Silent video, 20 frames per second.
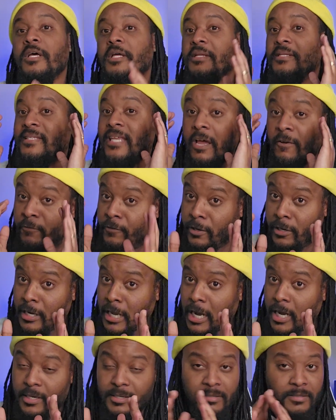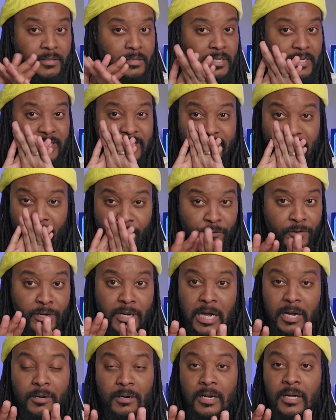Definitely
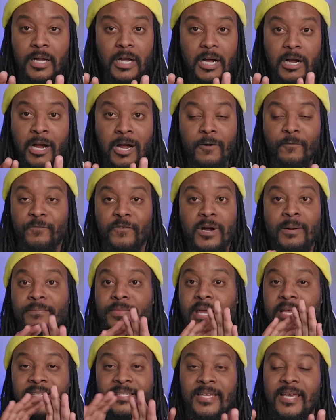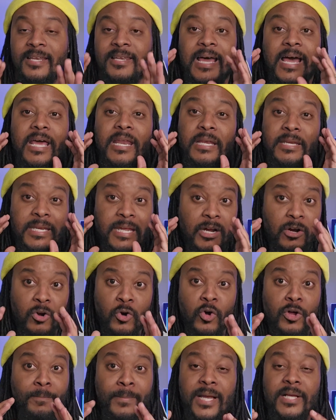not confirmed. They said that they are
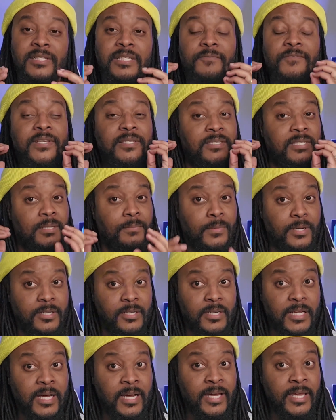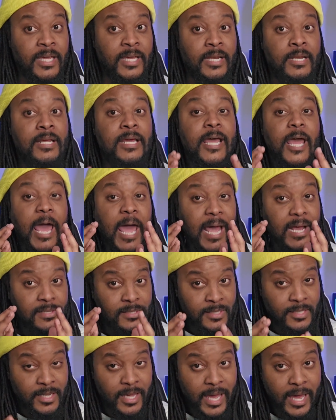going to make something similar to the high end
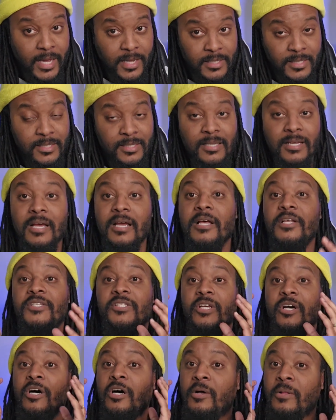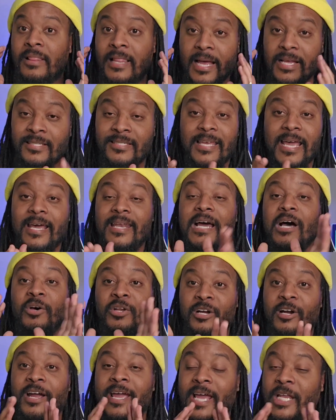XTX. So let's get it out of
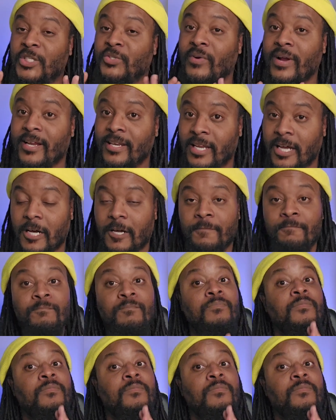our heads right now.